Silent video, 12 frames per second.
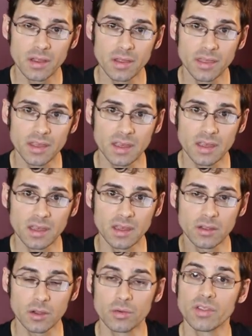the
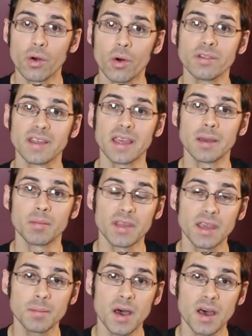Use the Whole Damn
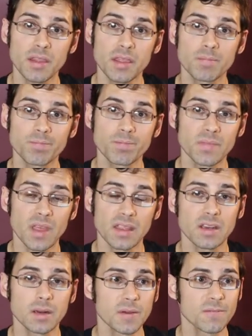Thing month. That's
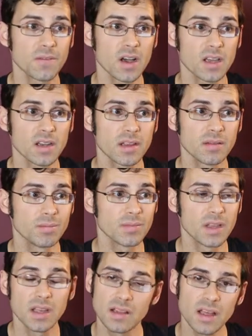going to be fun, and
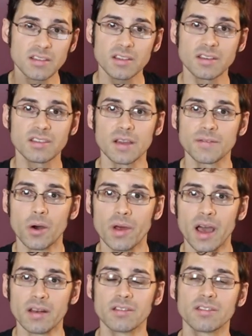lots of good stuff going
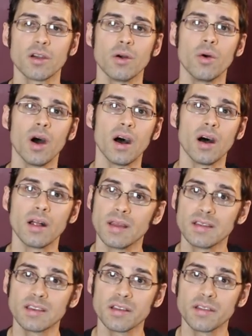on. So
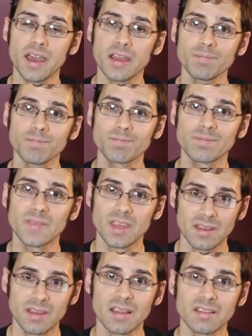until then,
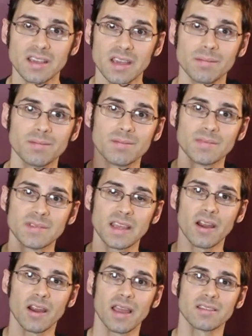I'll see you. Take
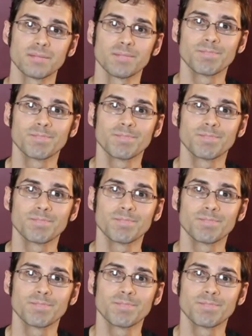care, guys.